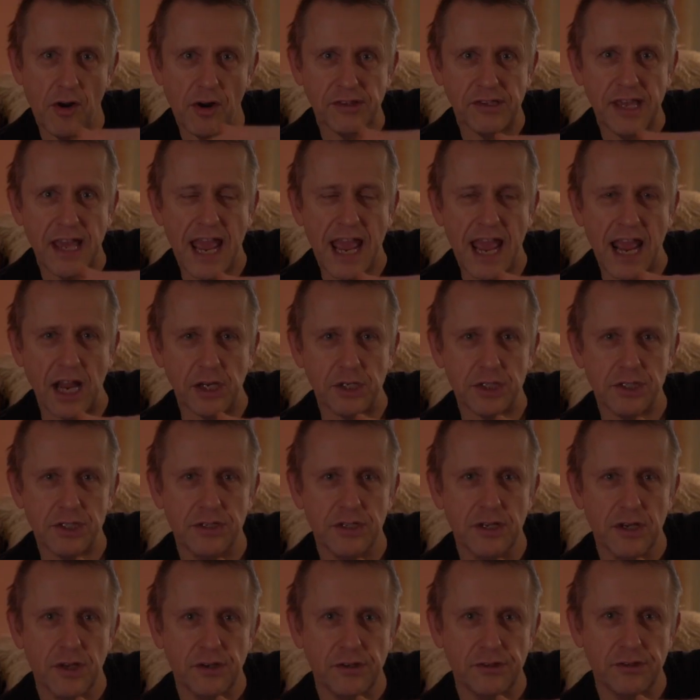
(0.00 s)

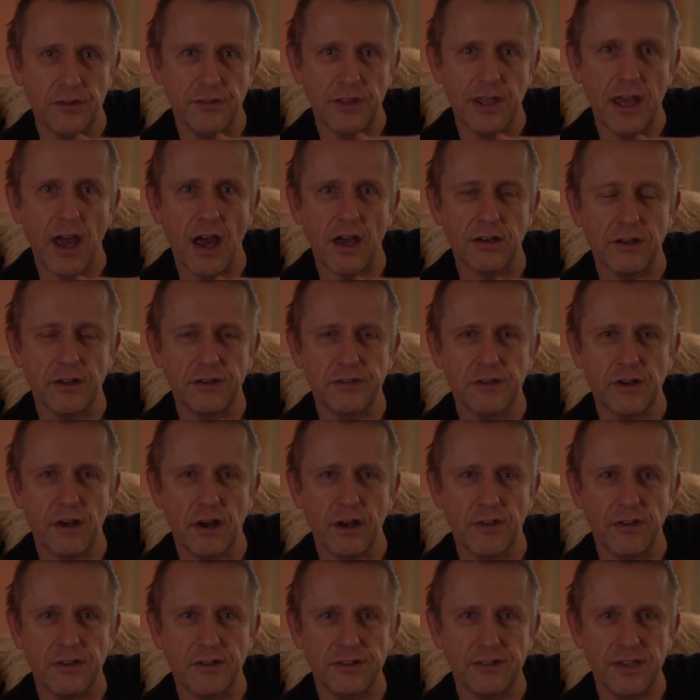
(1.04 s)
attached to the
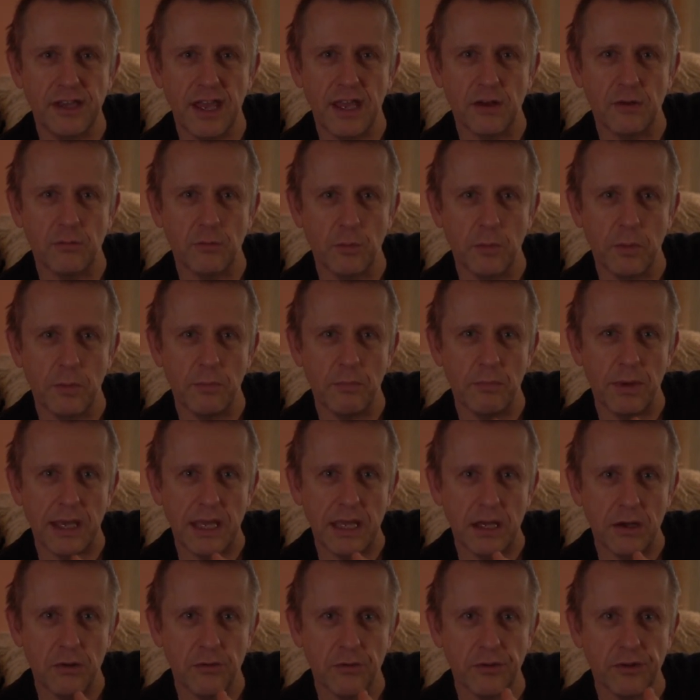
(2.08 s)
underside of the skin. When we
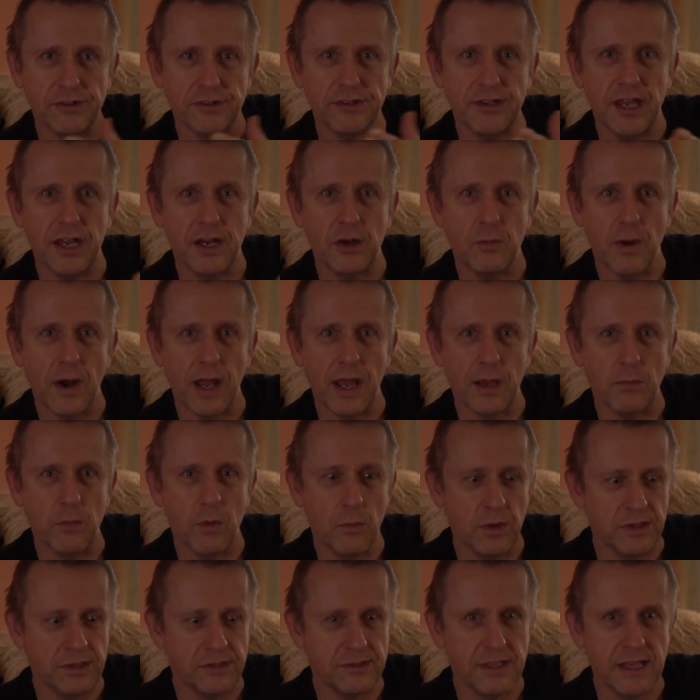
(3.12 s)
peel the skin away,
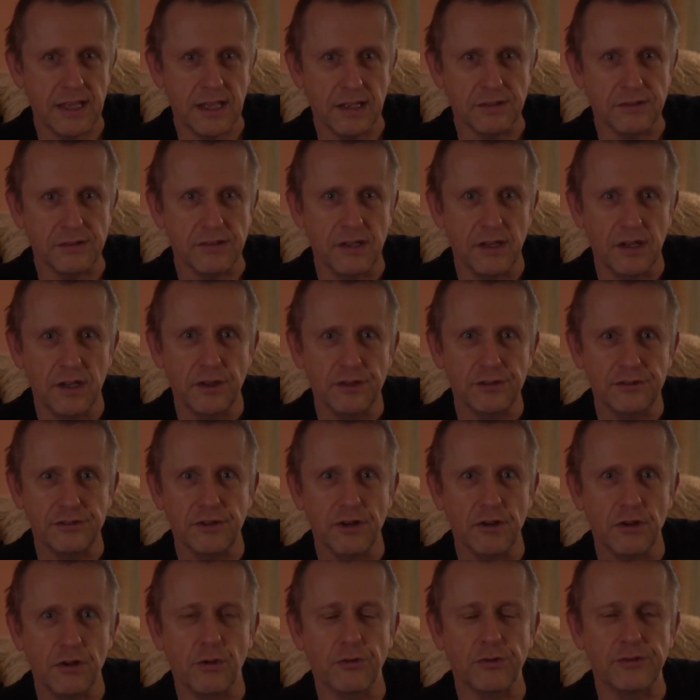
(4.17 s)
what we see is
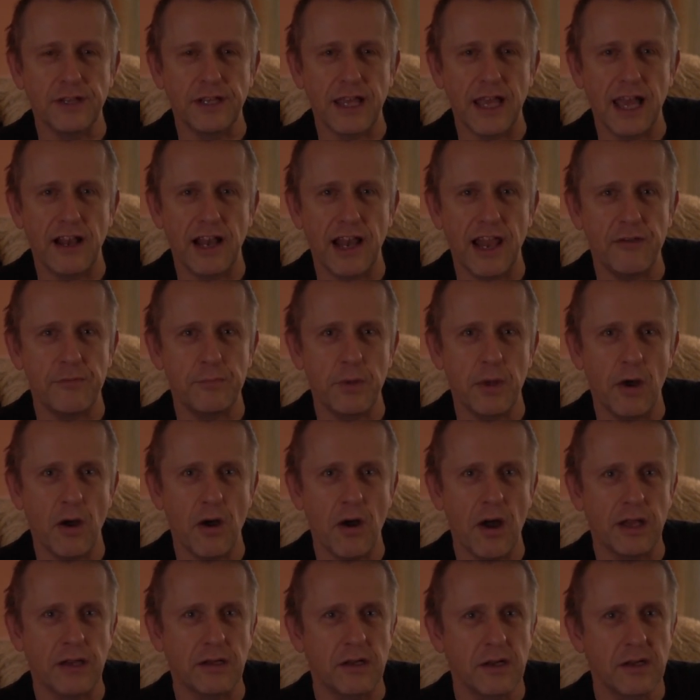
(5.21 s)
circles that get left
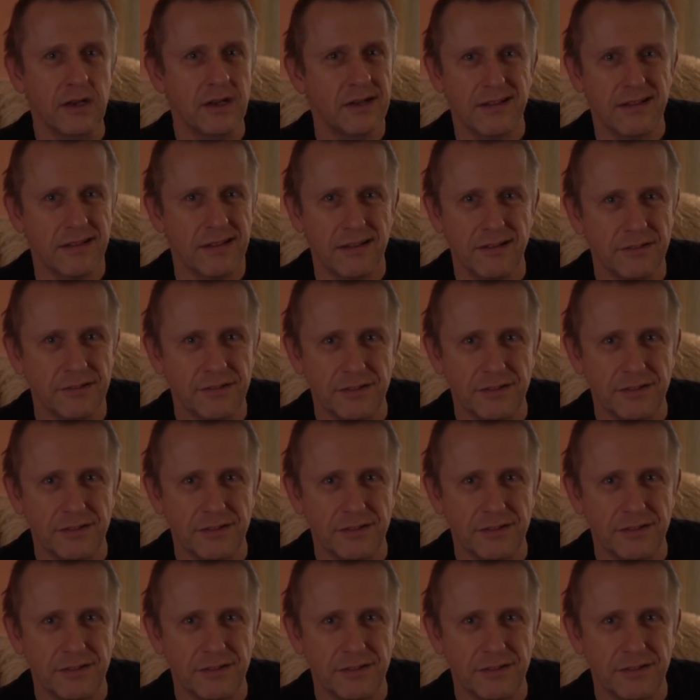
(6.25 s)
behind. Those